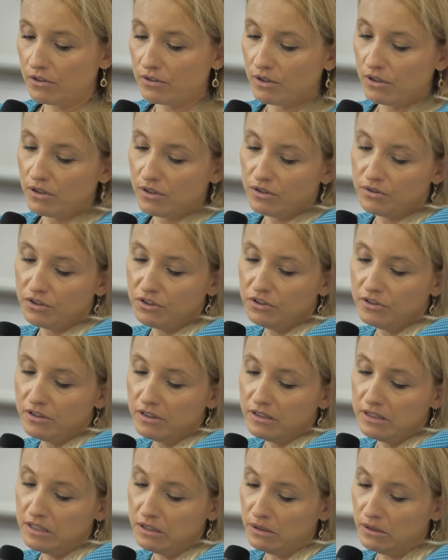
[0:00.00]
consider
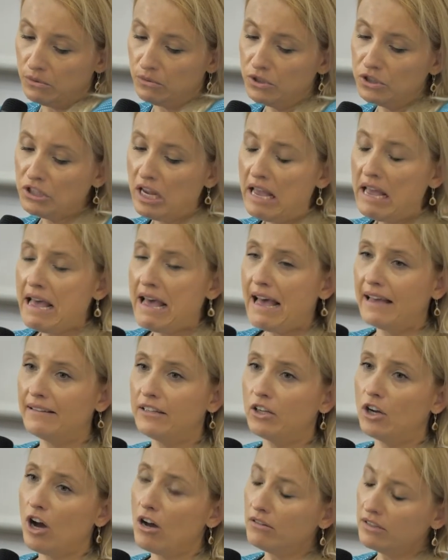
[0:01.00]
and distinguish. And
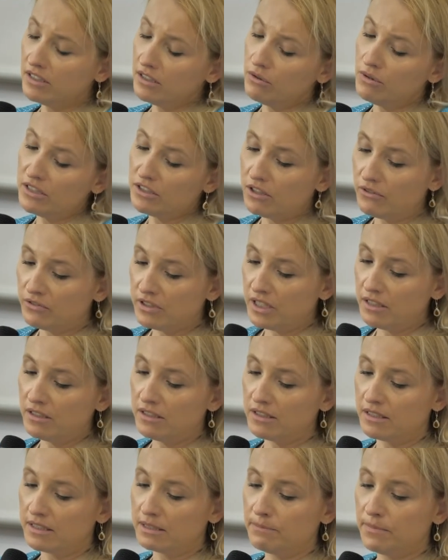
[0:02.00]
the consequence of that
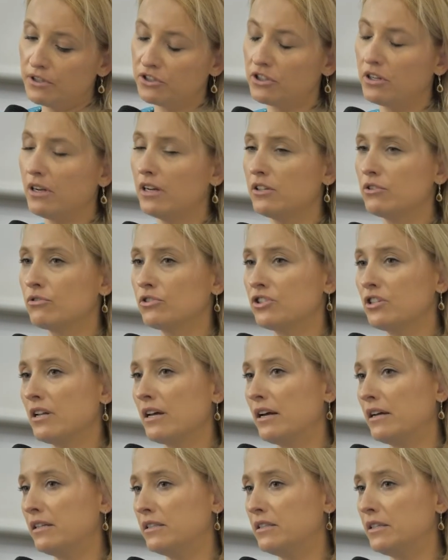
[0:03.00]
is the spatial
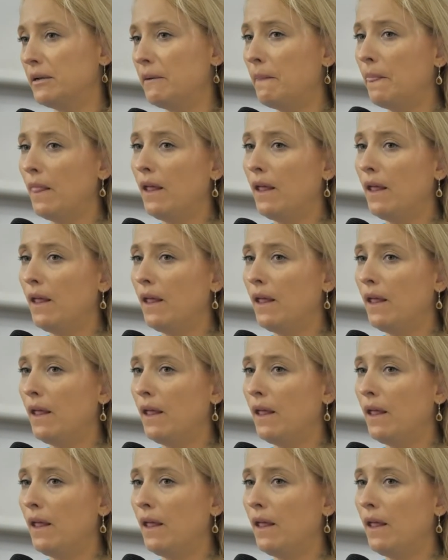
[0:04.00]
heterogeneity.